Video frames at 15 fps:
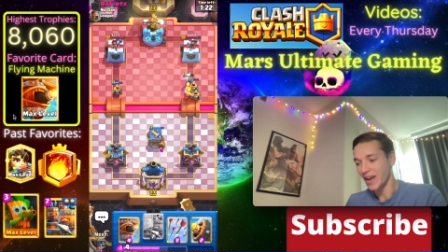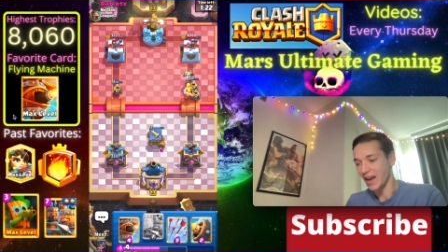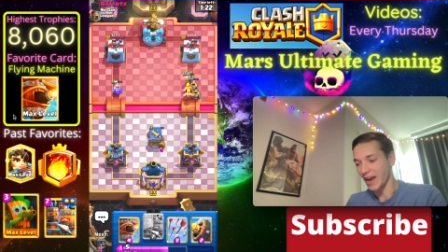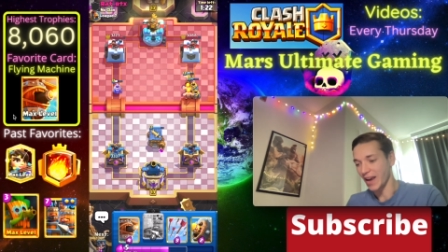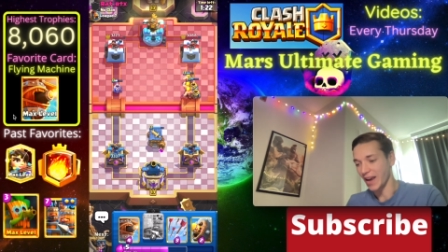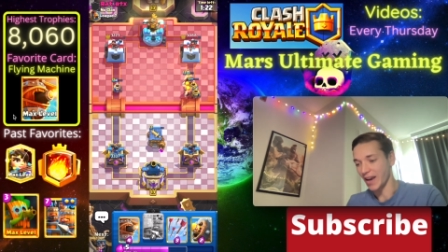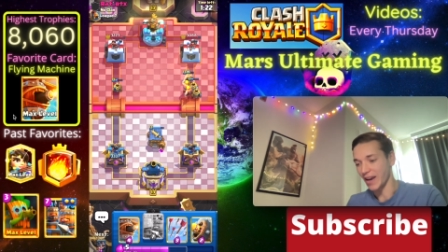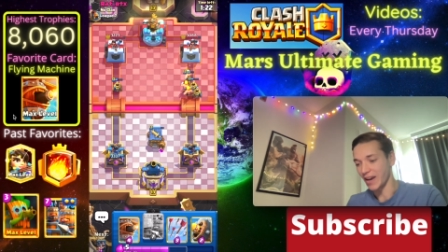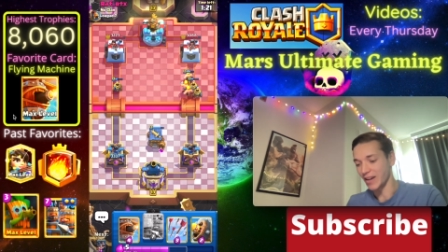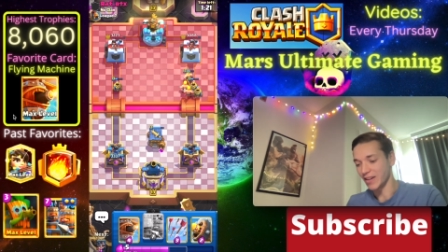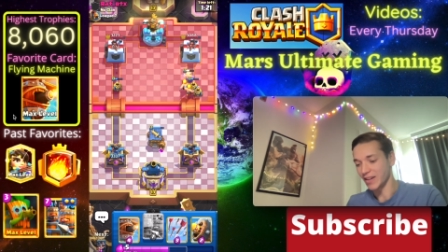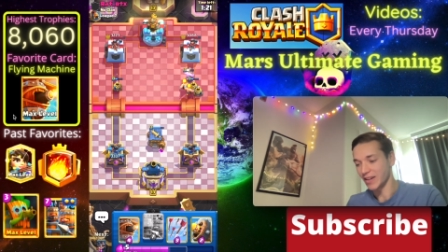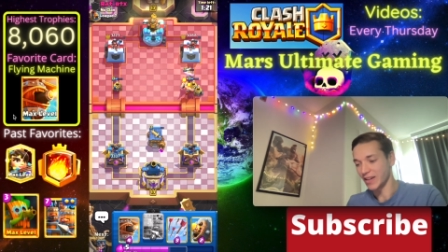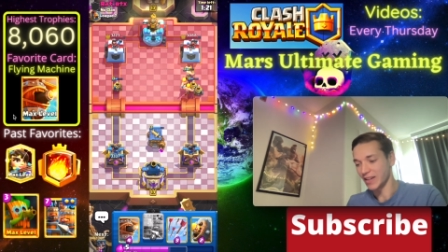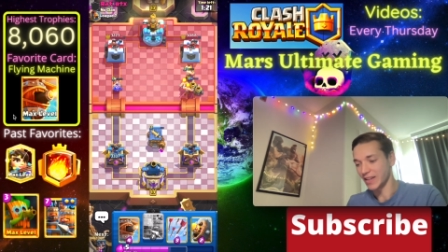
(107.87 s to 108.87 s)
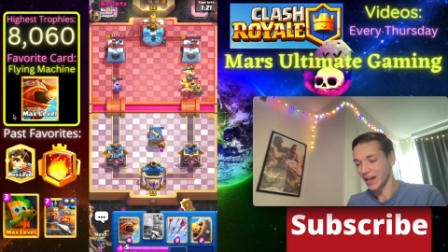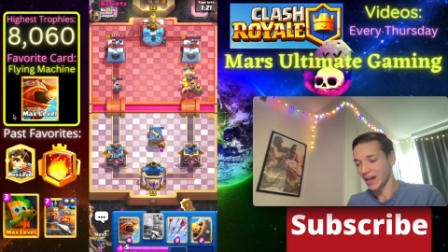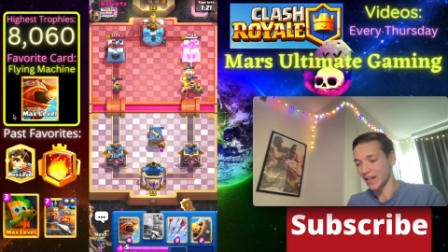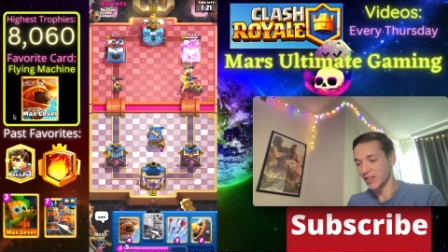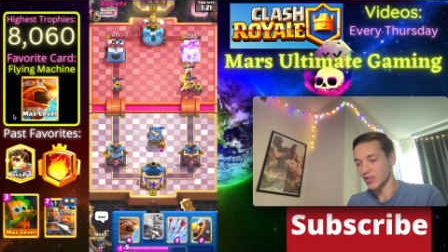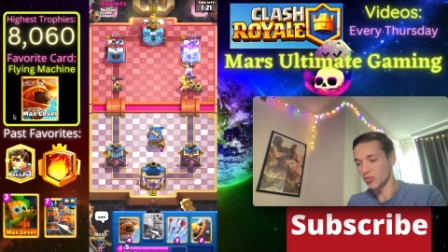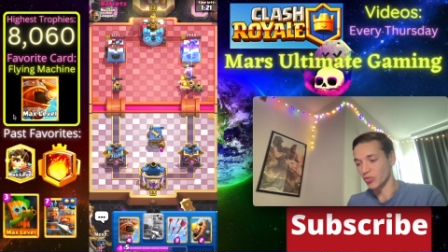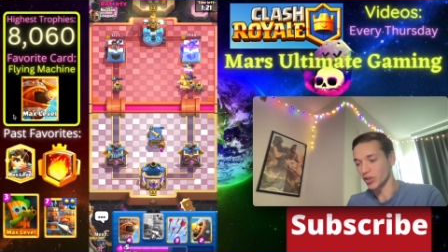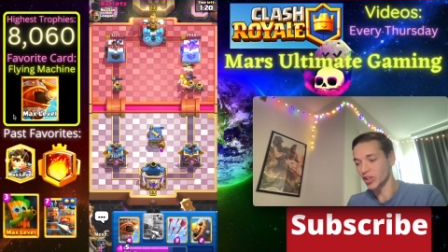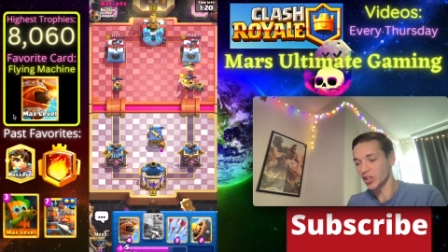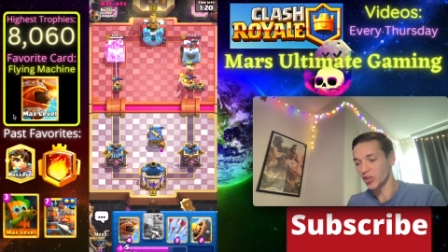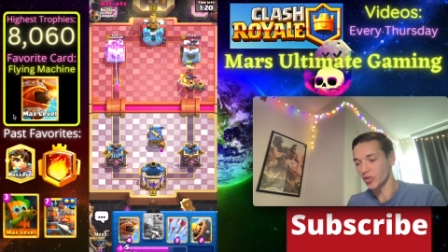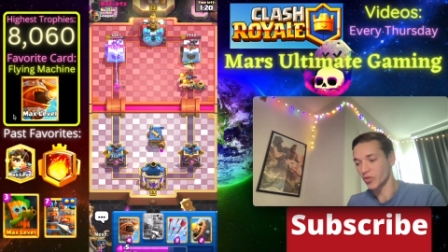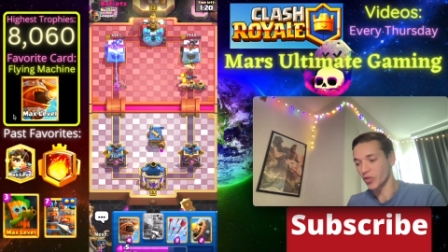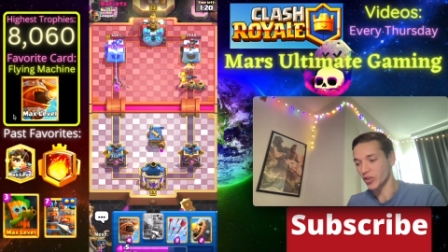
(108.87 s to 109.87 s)
And yeah, it's really
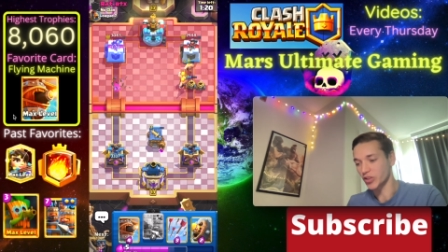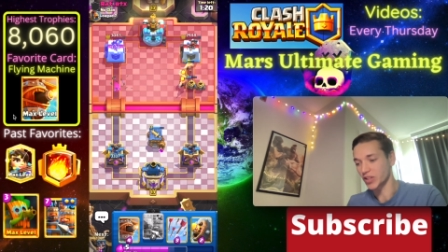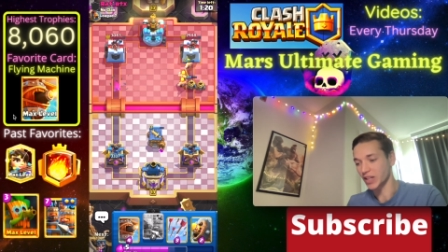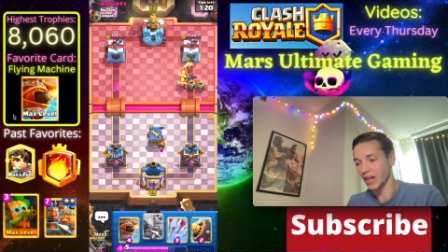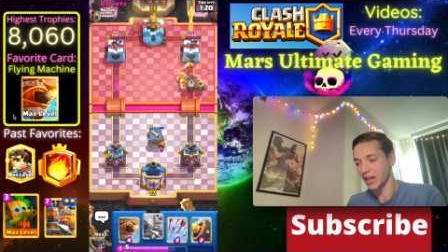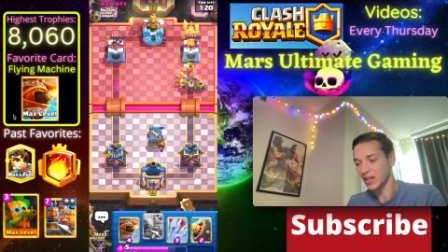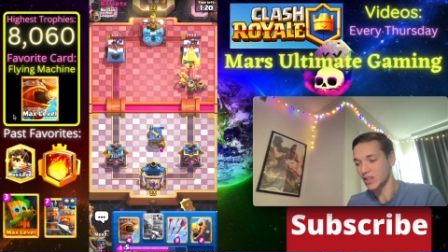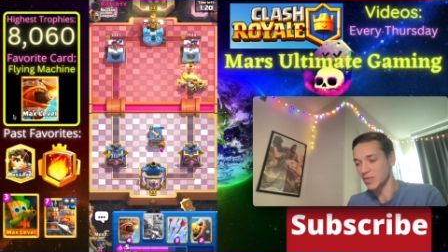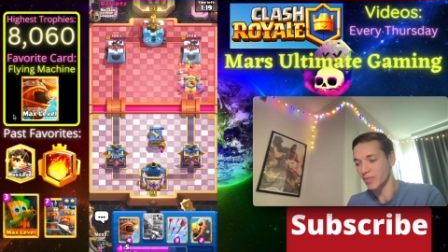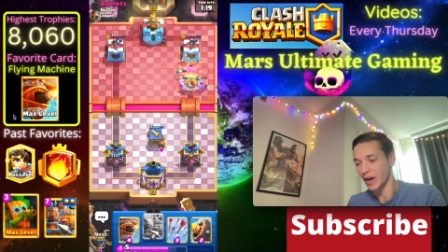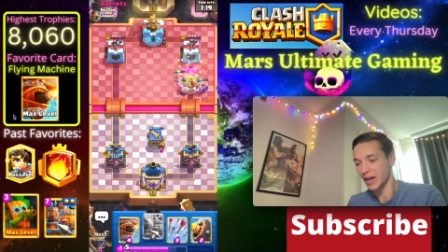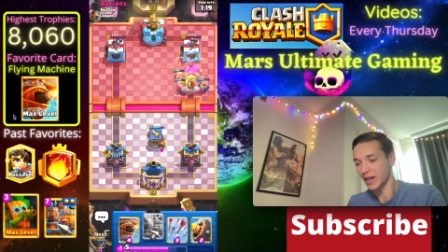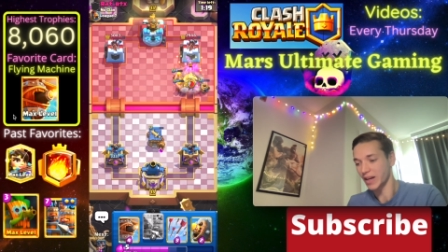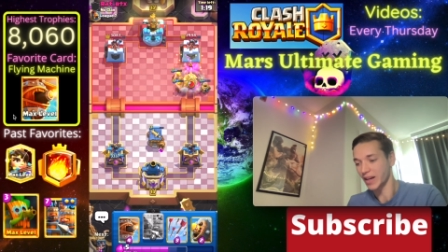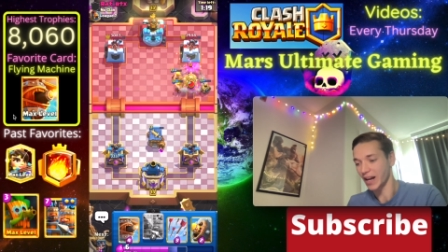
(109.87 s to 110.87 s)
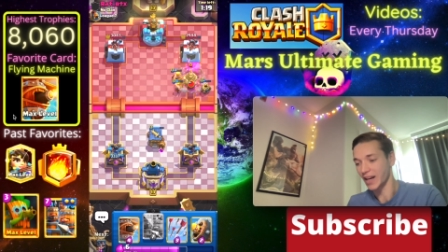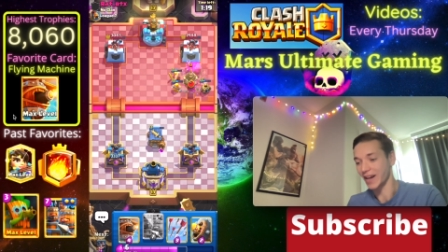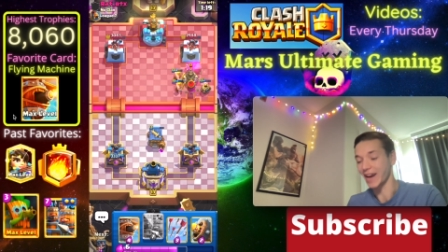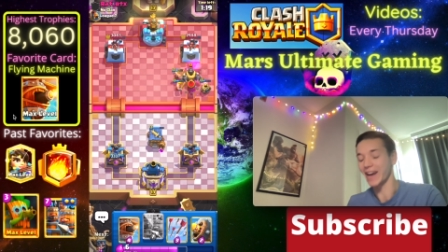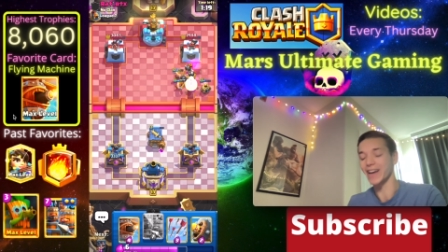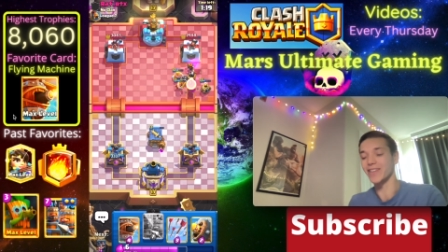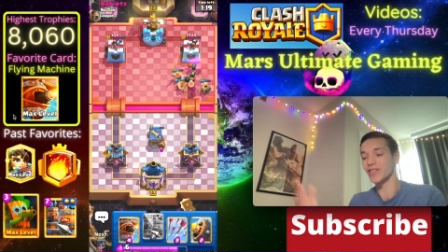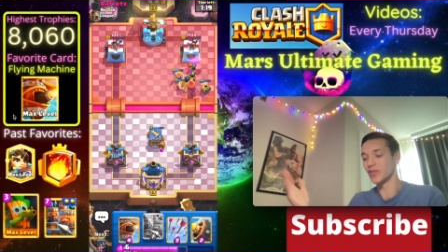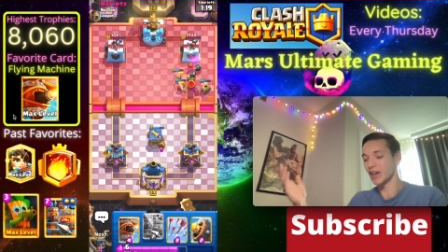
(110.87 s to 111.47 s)
good for us to get his Mega Knight out of hand.